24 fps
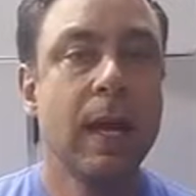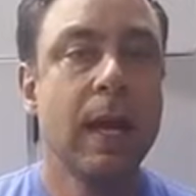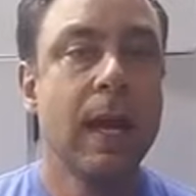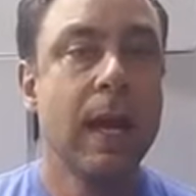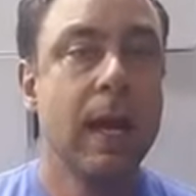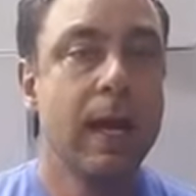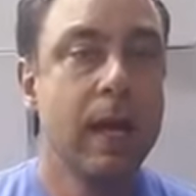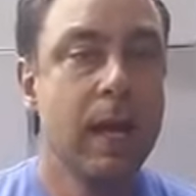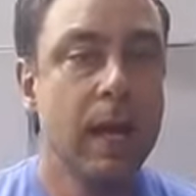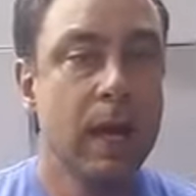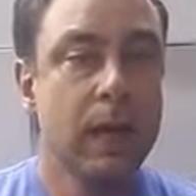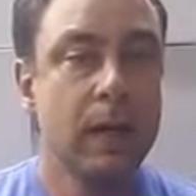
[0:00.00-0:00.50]

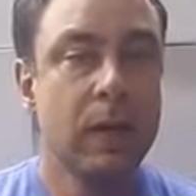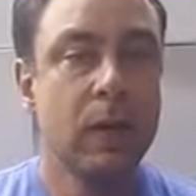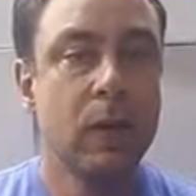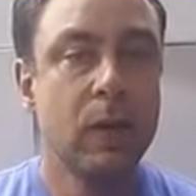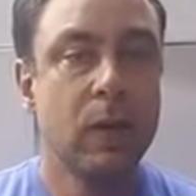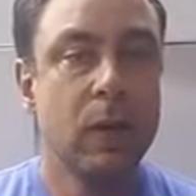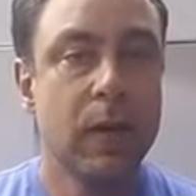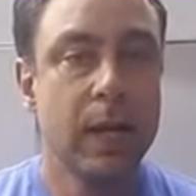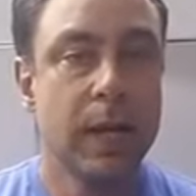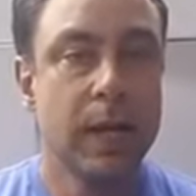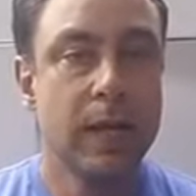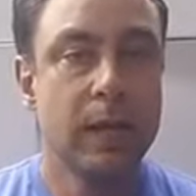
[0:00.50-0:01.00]
and not
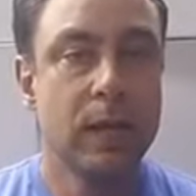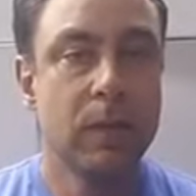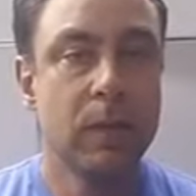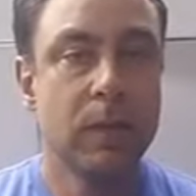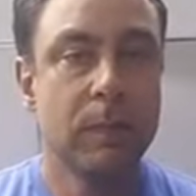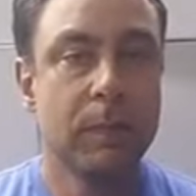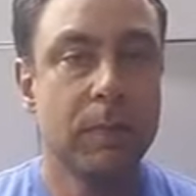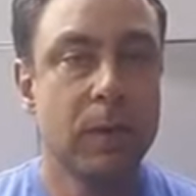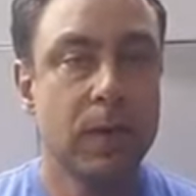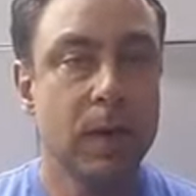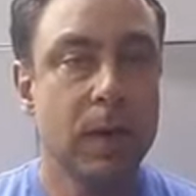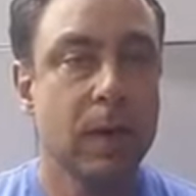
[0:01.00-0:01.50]
look at your
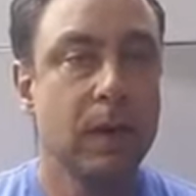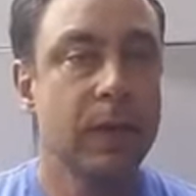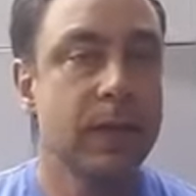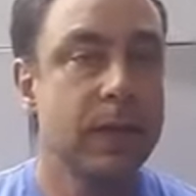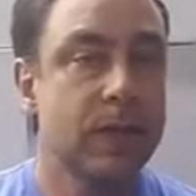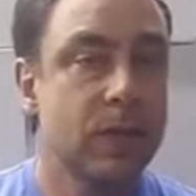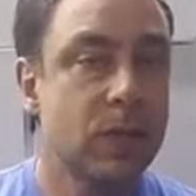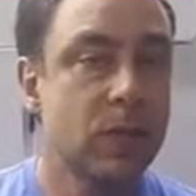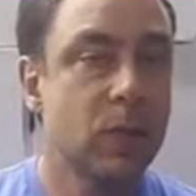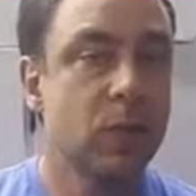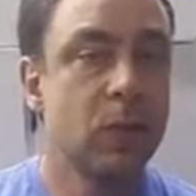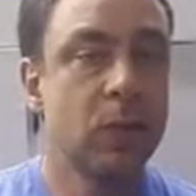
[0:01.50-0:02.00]
progress
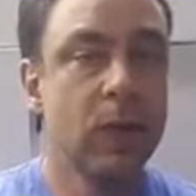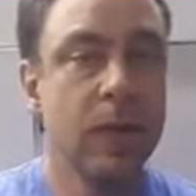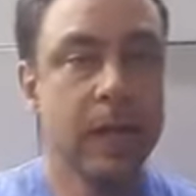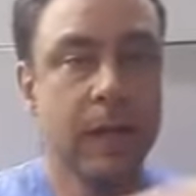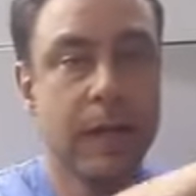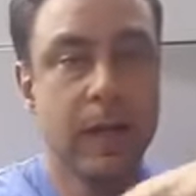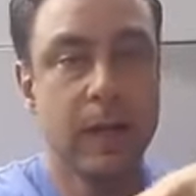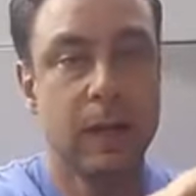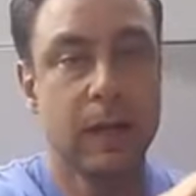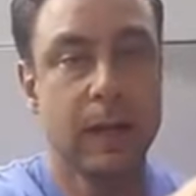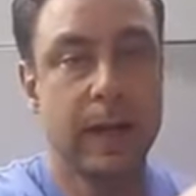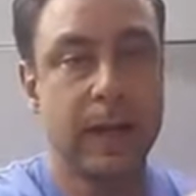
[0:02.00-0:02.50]
so linear